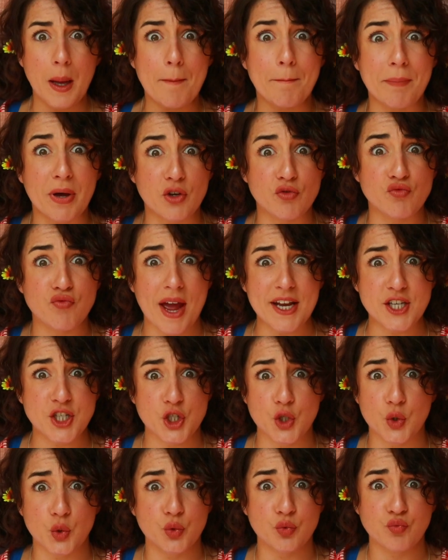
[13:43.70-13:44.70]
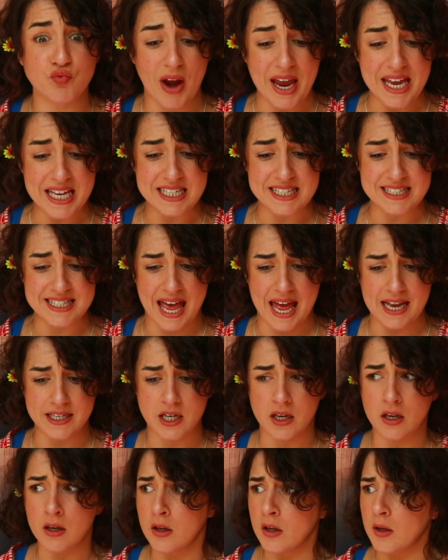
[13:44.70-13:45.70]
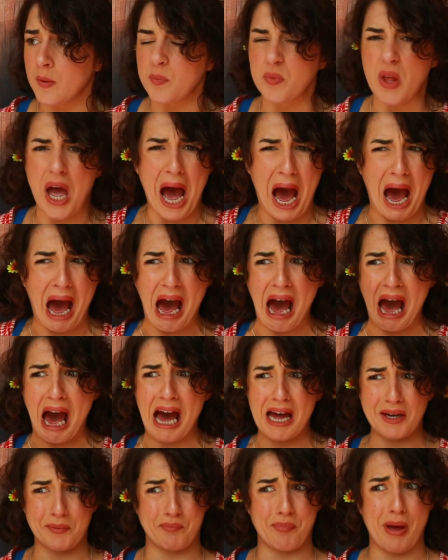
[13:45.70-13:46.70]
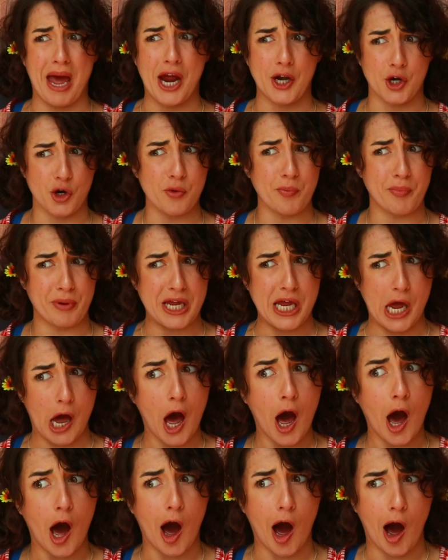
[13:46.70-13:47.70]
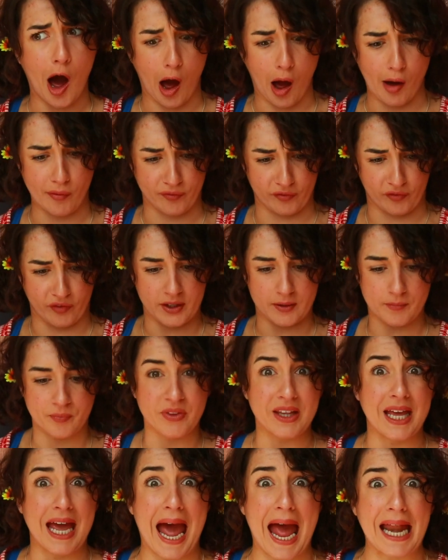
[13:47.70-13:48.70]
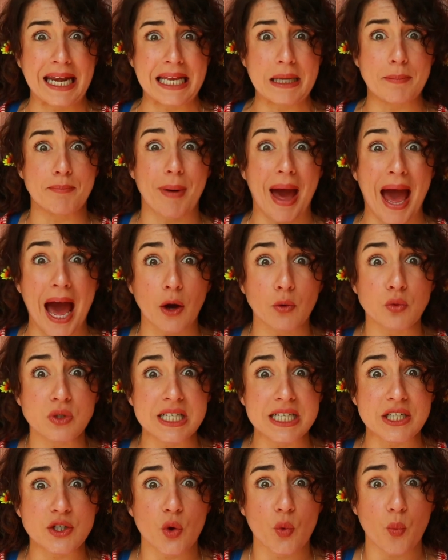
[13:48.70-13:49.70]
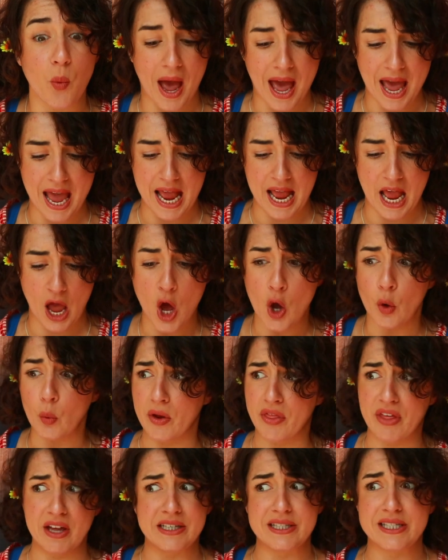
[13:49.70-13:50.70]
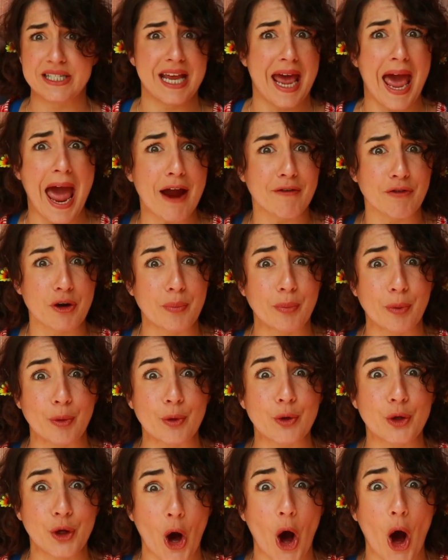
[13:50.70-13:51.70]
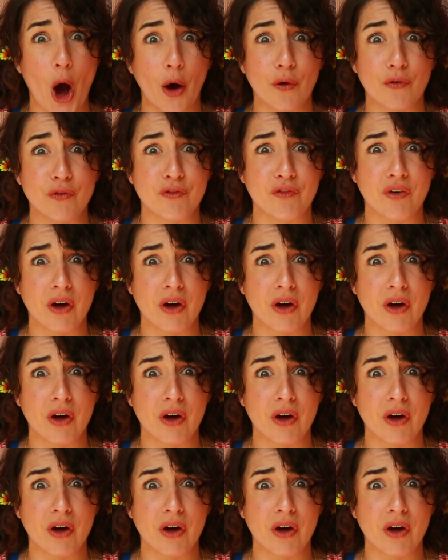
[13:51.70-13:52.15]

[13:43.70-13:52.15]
But Reginald Rake said, I'd better be off. And he bounded away with a terrible cough.